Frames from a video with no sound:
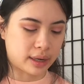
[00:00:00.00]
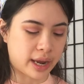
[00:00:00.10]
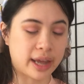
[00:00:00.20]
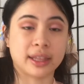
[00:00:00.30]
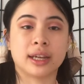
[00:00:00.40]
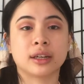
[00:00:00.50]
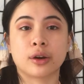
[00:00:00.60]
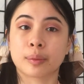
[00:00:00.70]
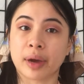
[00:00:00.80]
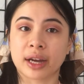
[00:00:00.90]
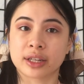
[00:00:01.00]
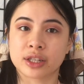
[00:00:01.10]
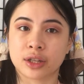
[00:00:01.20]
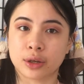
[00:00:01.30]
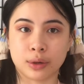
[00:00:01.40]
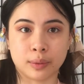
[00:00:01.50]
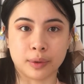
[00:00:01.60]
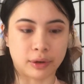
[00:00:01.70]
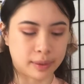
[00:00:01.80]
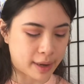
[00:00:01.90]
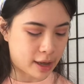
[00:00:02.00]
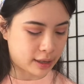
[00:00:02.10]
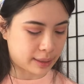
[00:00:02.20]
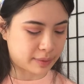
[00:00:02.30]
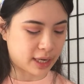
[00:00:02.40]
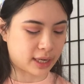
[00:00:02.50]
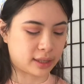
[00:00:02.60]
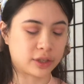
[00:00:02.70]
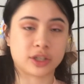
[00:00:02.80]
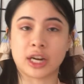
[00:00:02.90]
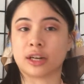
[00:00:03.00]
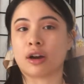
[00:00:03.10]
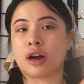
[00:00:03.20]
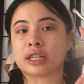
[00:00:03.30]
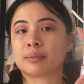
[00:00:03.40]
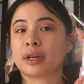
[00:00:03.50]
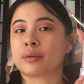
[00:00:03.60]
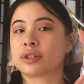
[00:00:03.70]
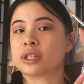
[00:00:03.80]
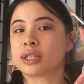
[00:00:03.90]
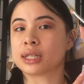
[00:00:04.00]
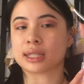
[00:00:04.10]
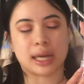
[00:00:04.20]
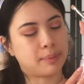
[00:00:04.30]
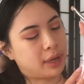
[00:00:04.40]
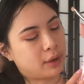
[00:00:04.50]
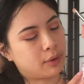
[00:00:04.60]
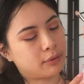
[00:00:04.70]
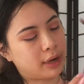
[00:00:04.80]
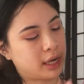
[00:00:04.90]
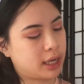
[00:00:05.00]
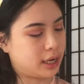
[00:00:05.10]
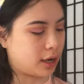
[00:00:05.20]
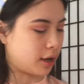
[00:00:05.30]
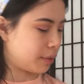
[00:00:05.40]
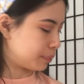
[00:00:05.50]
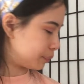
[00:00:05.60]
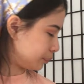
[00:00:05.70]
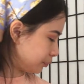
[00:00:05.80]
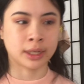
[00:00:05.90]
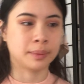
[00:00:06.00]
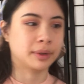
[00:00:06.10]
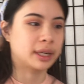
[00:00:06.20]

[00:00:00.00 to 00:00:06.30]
And then going back into the Huda Beauty palette, I'm taking the shade Cosmic, which is this light pink one right here. I'm gonna